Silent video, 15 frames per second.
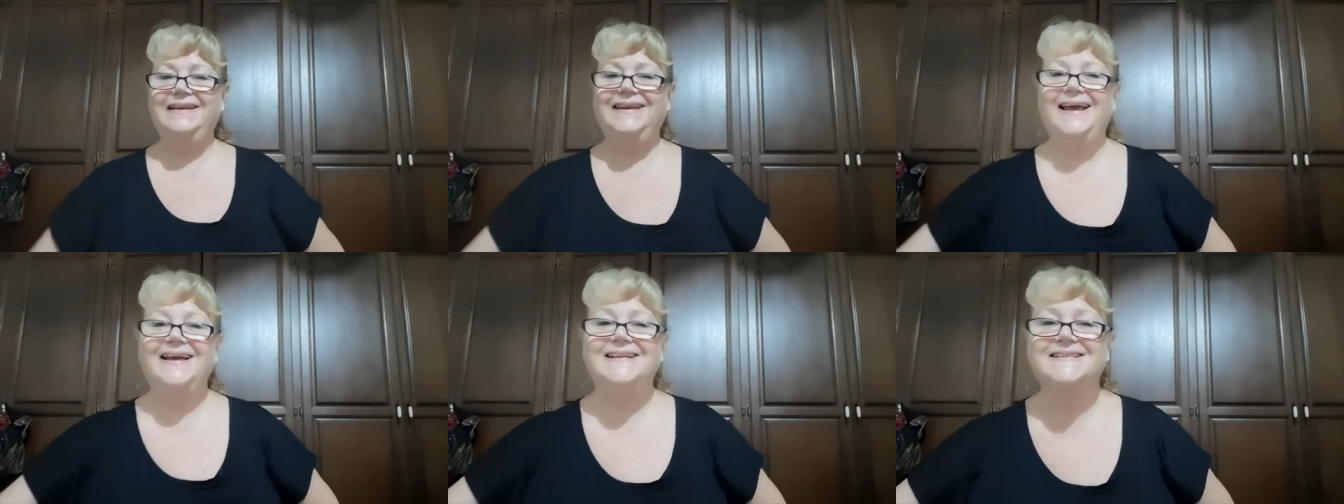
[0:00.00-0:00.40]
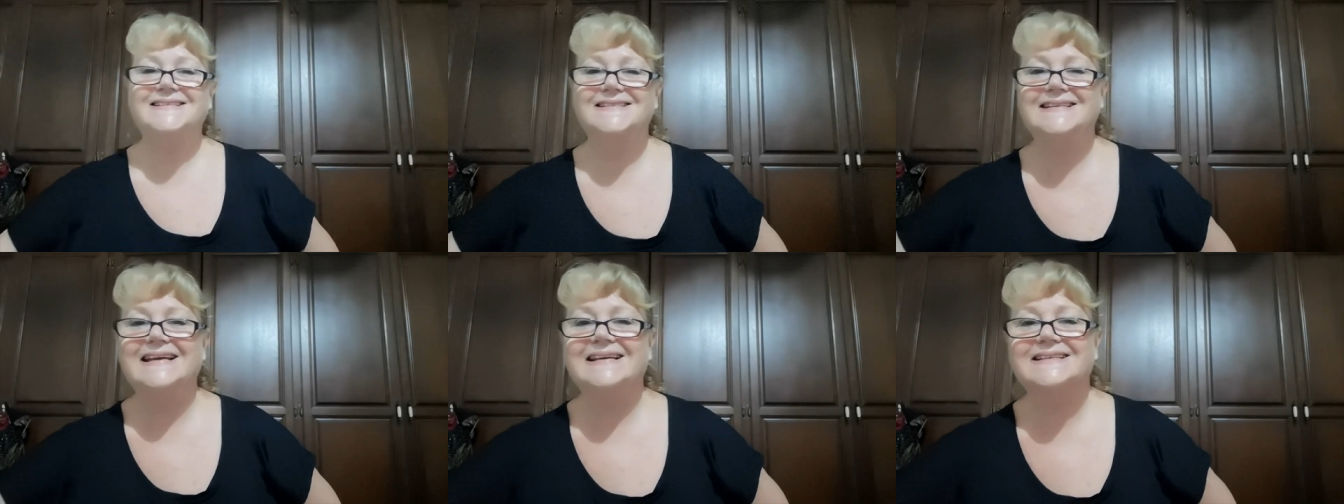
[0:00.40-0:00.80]

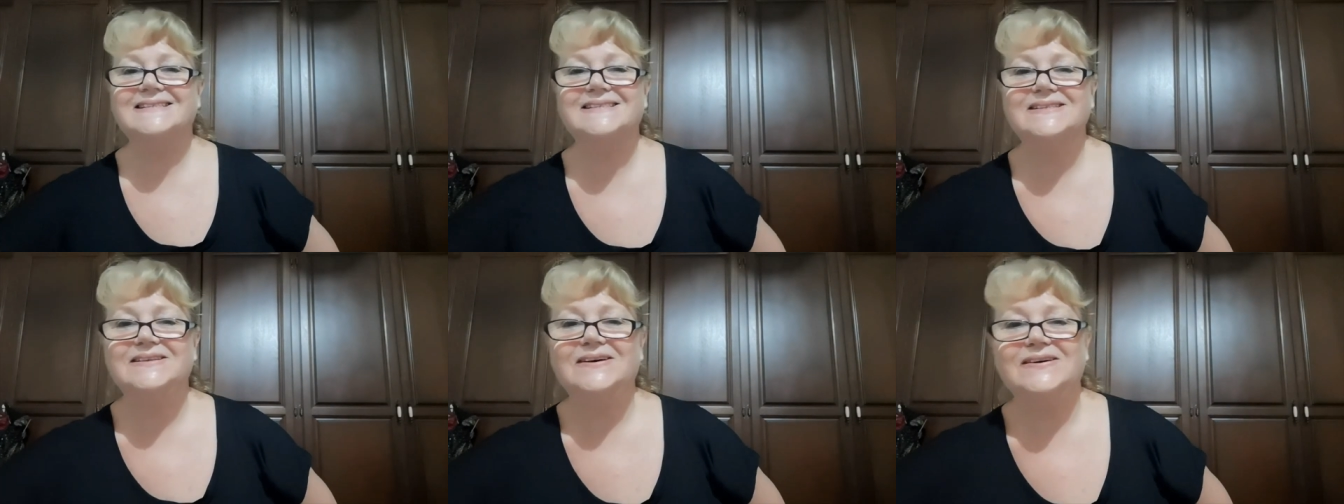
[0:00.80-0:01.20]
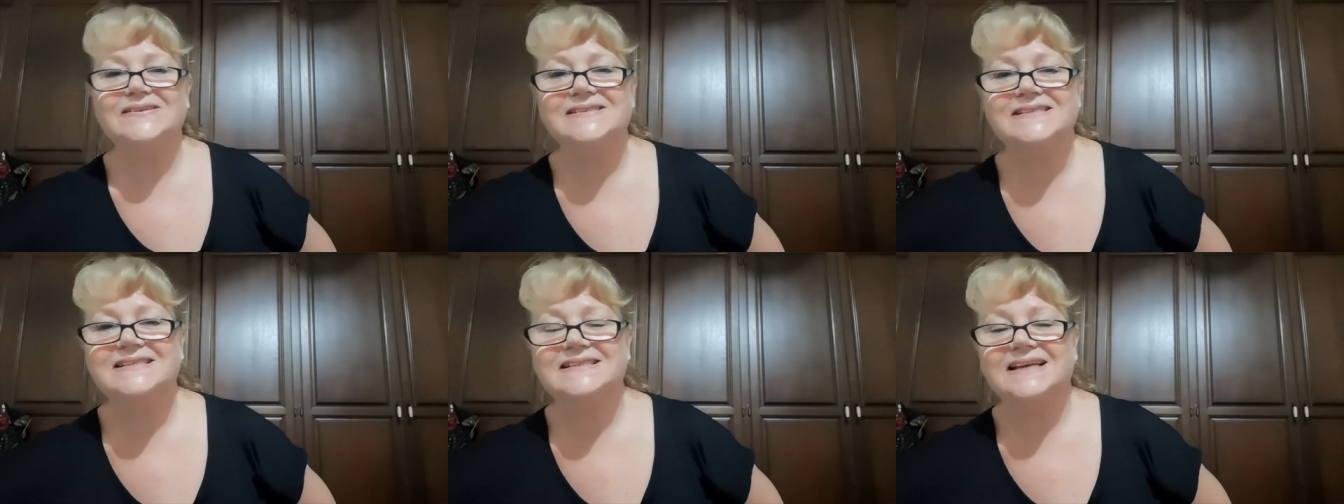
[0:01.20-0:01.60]
Nan's Next
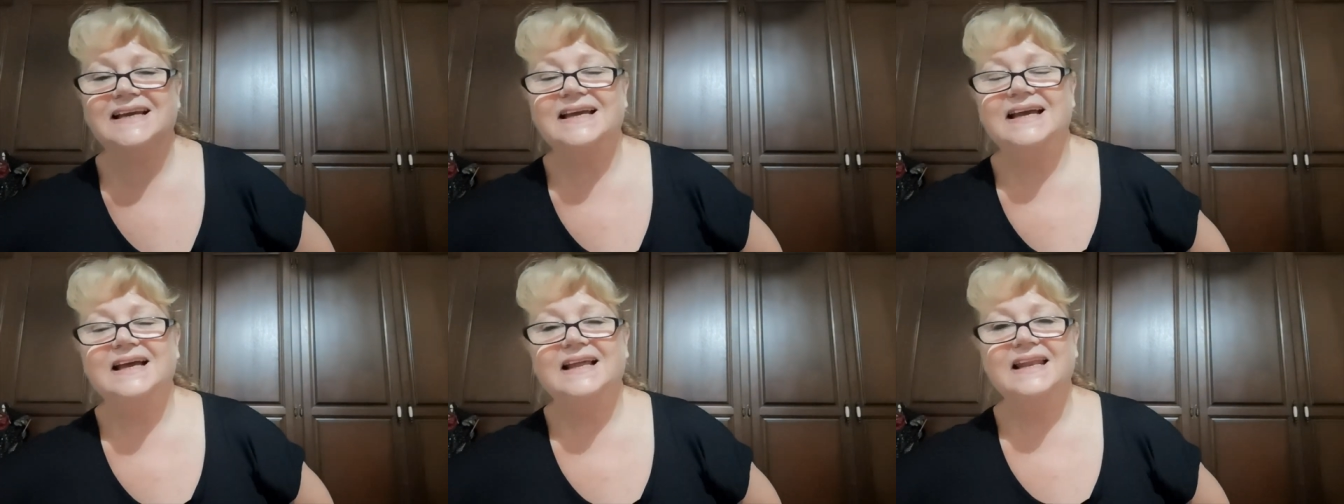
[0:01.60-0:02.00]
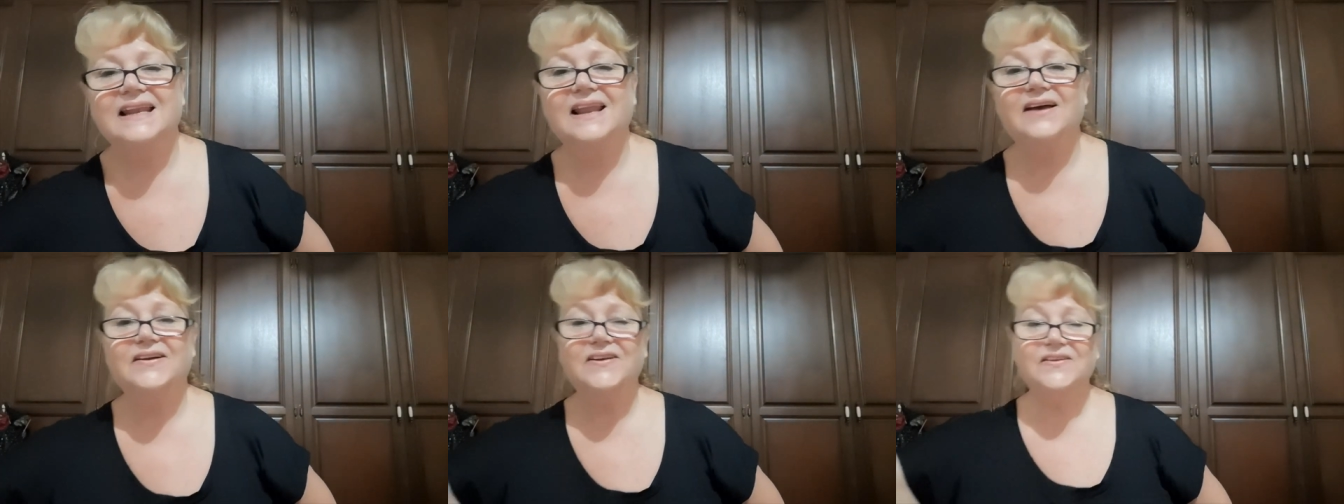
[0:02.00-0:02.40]
knots
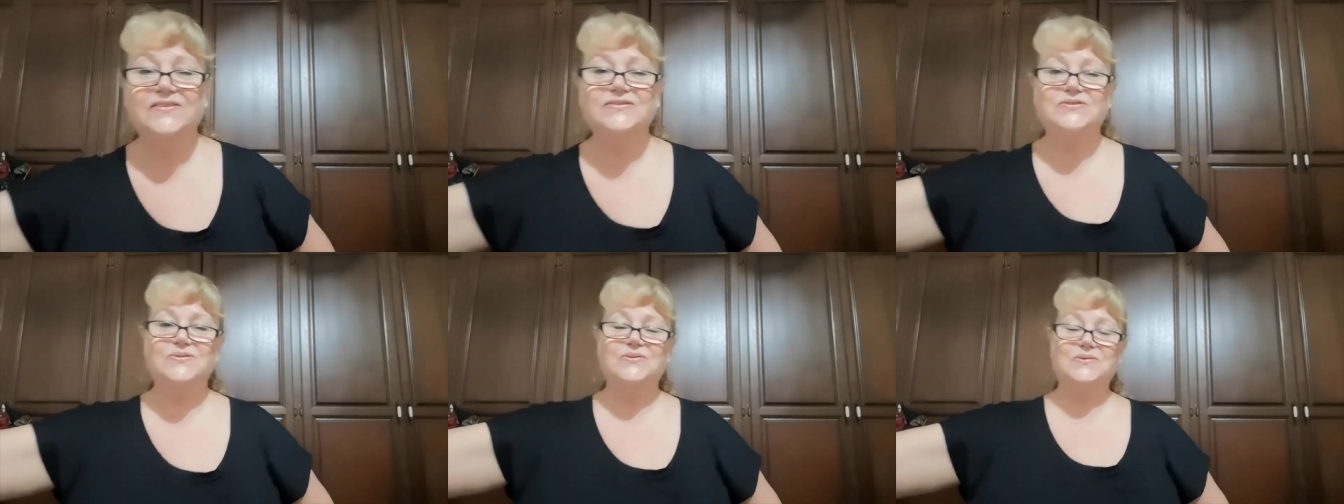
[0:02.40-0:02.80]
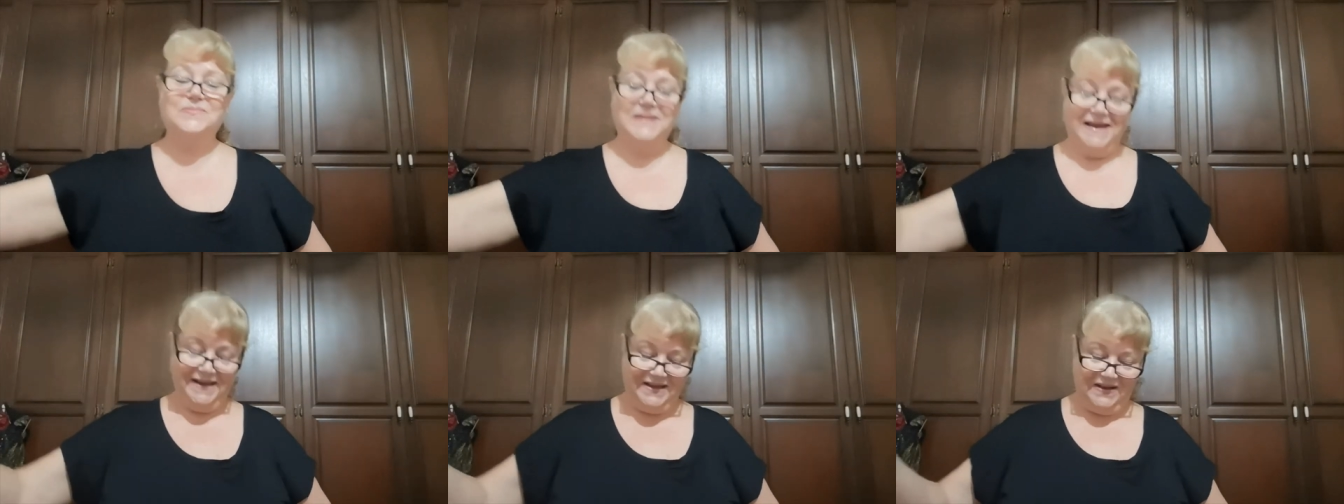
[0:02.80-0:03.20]
luck of the draw
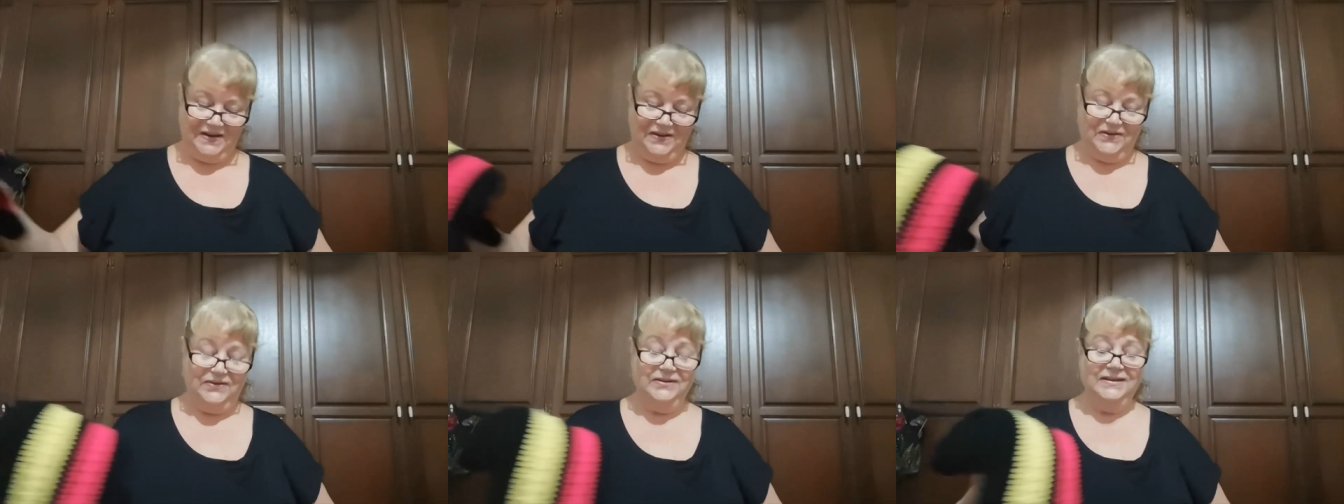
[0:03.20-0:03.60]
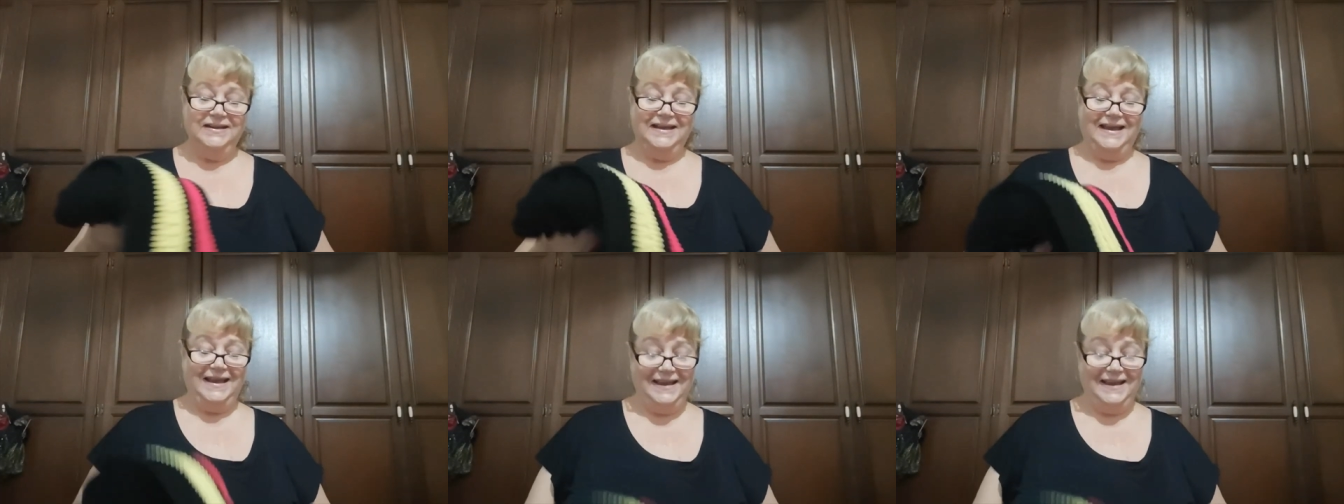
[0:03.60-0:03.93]
make along,